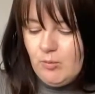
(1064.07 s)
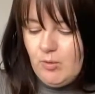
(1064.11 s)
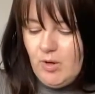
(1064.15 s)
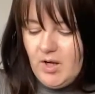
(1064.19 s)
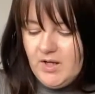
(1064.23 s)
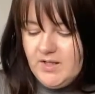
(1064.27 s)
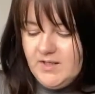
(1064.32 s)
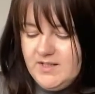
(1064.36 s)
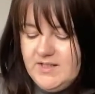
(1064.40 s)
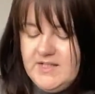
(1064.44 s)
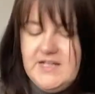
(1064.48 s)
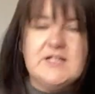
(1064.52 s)

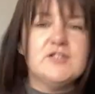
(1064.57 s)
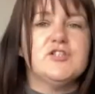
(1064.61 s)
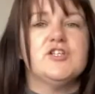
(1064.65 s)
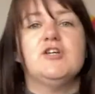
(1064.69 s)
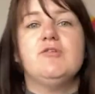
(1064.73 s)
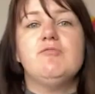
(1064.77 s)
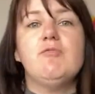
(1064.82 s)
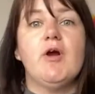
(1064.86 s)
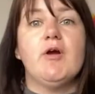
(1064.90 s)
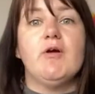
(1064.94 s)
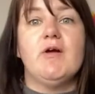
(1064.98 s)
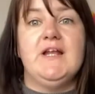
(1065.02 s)
I
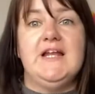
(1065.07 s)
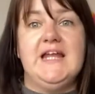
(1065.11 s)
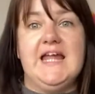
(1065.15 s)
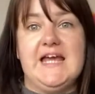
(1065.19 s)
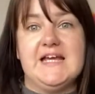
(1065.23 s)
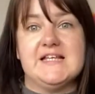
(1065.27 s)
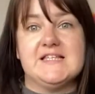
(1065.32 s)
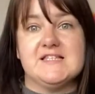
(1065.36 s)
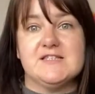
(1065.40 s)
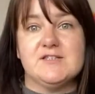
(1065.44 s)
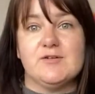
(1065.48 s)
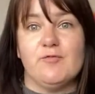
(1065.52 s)
literally wrote a
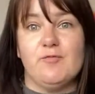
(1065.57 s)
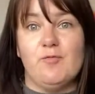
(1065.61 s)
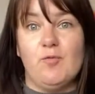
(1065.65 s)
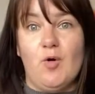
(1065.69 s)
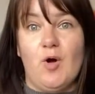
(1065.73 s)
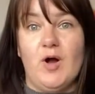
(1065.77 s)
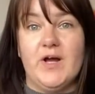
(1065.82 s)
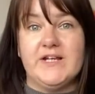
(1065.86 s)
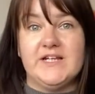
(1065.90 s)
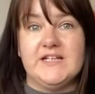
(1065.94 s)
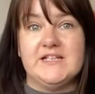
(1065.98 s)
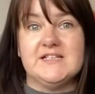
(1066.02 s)
list of
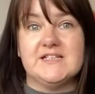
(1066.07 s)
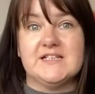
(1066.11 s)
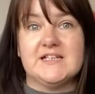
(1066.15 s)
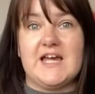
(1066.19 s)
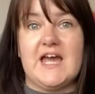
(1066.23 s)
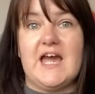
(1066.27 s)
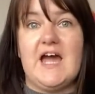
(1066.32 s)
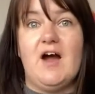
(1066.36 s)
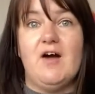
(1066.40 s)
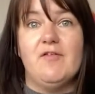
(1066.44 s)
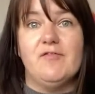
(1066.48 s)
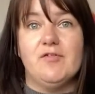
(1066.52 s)
what I need to
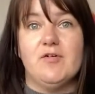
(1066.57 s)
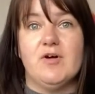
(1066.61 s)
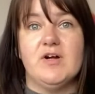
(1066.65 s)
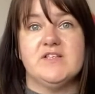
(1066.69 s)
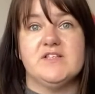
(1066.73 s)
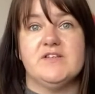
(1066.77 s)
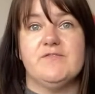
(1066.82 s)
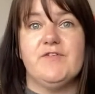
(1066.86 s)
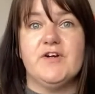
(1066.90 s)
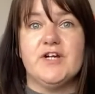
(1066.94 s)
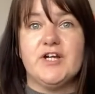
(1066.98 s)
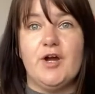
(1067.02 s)
get.
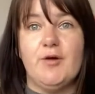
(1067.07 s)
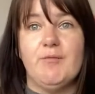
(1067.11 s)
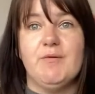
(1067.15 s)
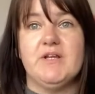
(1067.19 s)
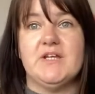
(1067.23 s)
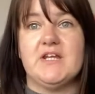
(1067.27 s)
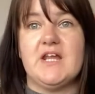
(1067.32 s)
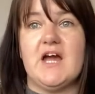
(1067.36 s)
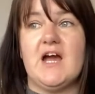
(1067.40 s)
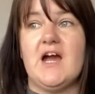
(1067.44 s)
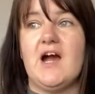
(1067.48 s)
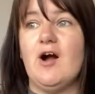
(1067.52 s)
Otherwise, if I go
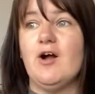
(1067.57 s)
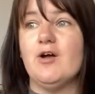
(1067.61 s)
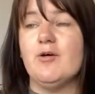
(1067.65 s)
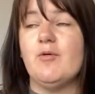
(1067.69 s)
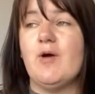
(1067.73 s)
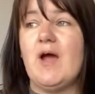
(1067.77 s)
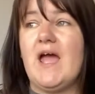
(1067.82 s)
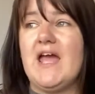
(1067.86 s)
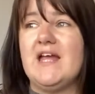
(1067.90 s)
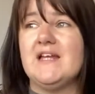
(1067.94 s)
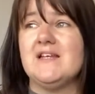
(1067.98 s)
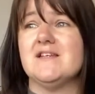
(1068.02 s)
in there, I
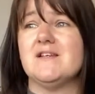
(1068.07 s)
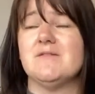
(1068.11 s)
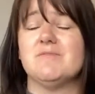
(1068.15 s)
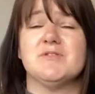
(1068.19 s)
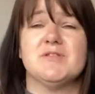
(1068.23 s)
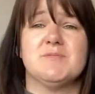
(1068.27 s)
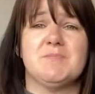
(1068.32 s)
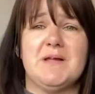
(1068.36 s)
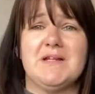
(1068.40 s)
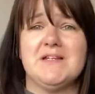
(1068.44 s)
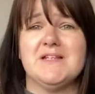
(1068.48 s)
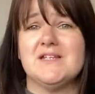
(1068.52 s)
will end up
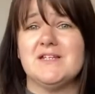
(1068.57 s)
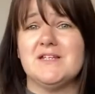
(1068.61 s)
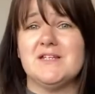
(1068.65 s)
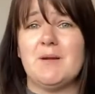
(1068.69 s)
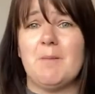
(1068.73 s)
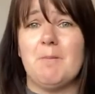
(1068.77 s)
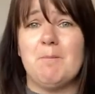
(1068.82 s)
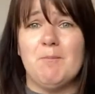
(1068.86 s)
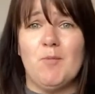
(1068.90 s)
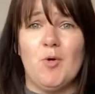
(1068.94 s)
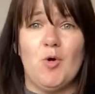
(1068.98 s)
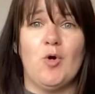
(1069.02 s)

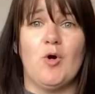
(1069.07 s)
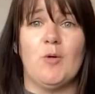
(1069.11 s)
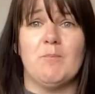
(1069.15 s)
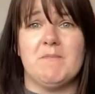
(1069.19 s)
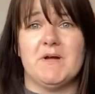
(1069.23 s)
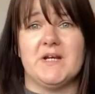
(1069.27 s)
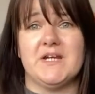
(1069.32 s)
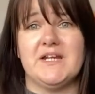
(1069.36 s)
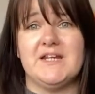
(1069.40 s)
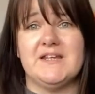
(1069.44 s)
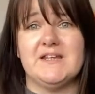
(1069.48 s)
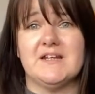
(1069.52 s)
spending more
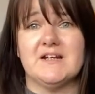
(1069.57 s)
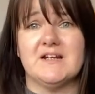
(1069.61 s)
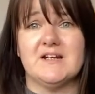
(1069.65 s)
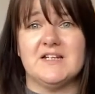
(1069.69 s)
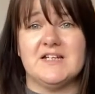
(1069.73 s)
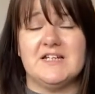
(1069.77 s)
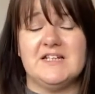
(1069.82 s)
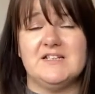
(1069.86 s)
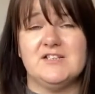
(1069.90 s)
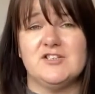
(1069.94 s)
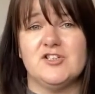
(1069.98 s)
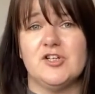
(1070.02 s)
money than I
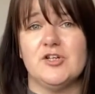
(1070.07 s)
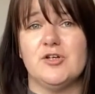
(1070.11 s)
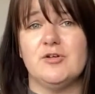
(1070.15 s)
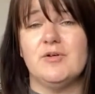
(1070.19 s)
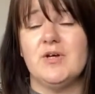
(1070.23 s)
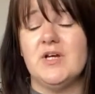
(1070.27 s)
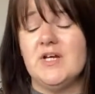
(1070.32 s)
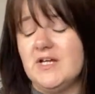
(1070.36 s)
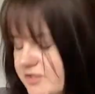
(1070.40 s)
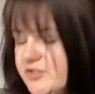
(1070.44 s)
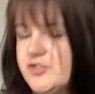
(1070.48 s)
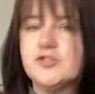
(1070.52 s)
need
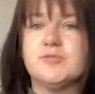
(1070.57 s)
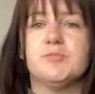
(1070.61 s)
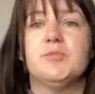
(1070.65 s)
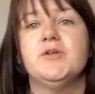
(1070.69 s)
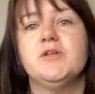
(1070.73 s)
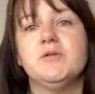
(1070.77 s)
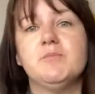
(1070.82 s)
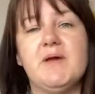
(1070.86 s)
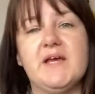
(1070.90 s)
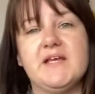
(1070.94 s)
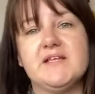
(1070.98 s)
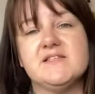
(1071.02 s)
to. I just
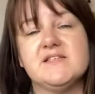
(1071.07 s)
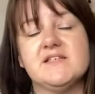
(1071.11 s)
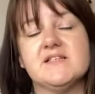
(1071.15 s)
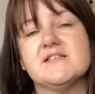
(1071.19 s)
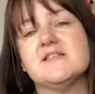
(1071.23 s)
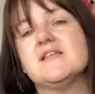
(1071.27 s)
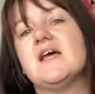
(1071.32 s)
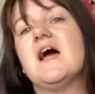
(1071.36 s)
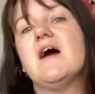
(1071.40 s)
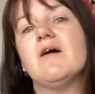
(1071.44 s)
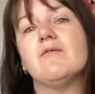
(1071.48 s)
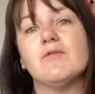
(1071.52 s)
put the
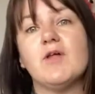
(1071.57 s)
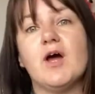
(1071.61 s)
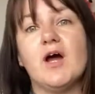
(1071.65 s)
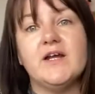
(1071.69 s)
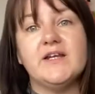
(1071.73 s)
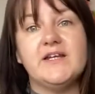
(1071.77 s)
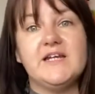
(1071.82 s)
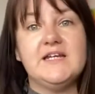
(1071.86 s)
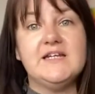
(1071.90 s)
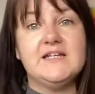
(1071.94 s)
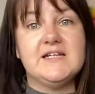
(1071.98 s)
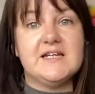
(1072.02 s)
basics down that I
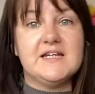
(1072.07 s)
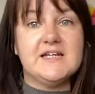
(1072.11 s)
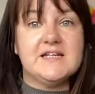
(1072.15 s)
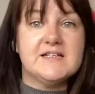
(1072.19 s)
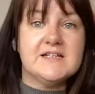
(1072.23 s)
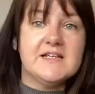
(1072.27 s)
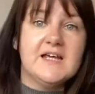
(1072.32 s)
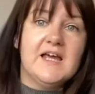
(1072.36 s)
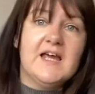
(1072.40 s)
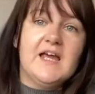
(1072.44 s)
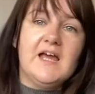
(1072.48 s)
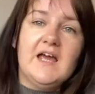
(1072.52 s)

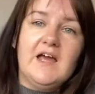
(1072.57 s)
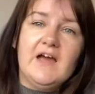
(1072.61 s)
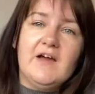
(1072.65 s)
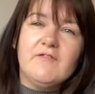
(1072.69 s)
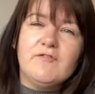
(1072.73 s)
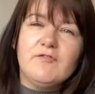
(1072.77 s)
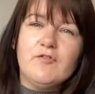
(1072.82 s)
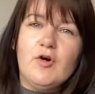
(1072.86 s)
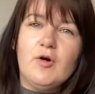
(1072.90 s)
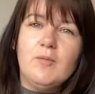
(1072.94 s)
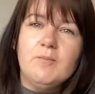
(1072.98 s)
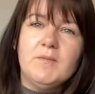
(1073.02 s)
needed
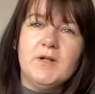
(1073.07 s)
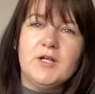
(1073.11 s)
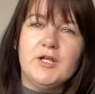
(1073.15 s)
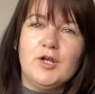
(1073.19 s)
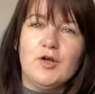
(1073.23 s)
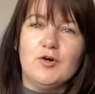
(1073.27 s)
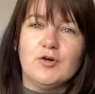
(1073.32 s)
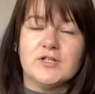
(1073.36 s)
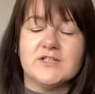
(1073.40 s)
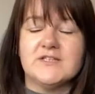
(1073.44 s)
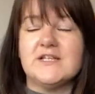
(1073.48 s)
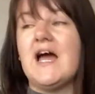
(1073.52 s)
from
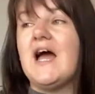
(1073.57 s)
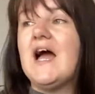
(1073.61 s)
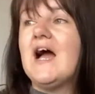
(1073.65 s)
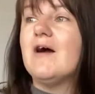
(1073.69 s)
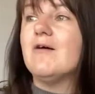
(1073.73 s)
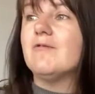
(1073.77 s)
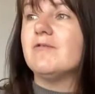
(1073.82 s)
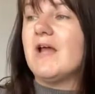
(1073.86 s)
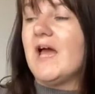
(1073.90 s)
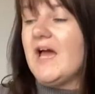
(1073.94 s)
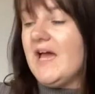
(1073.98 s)
lockdown,